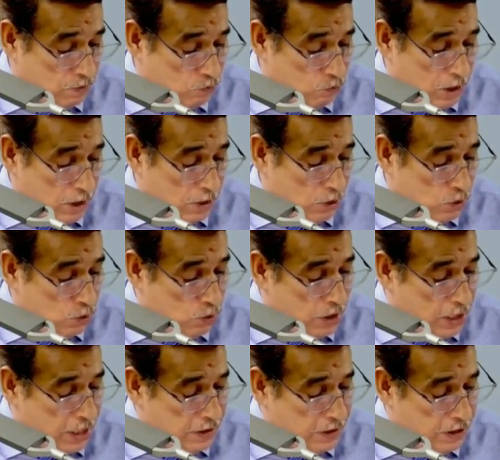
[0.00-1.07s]
1 to
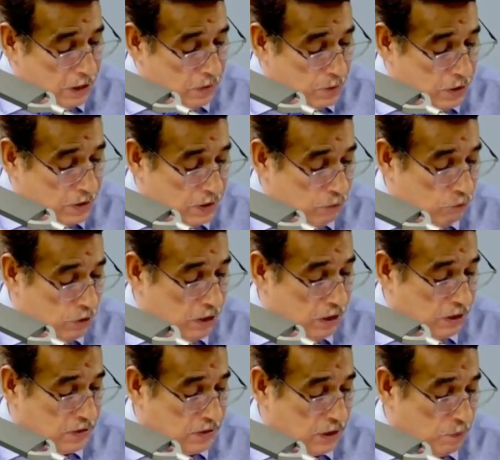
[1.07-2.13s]
19%, what
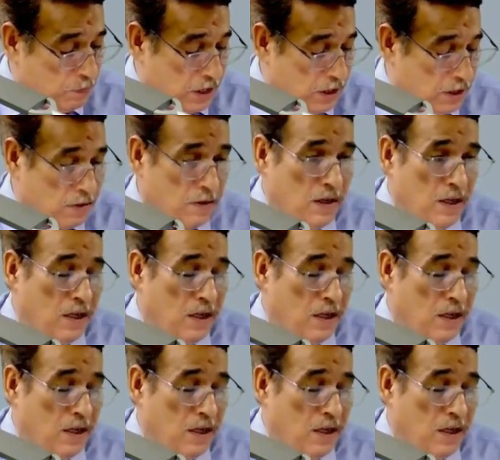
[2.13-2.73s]
does it mean?